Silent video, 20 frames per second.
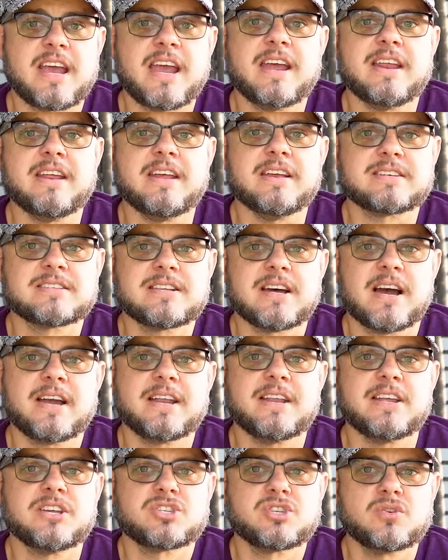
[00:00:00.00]
80s,
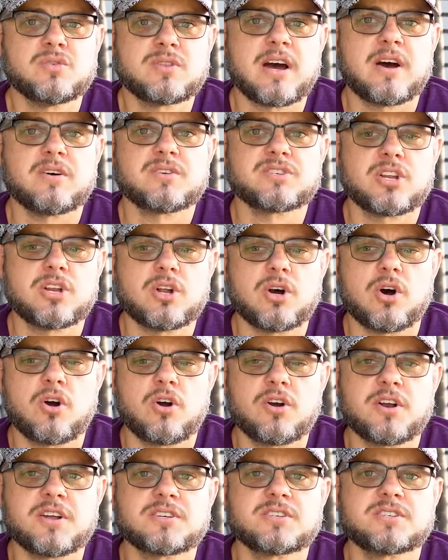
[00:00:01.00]
90s, 2000
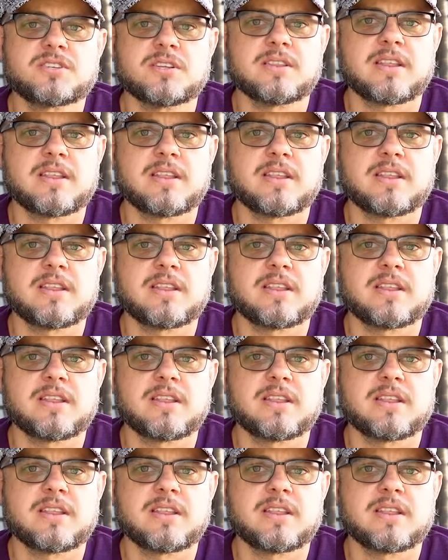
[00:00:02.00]
artists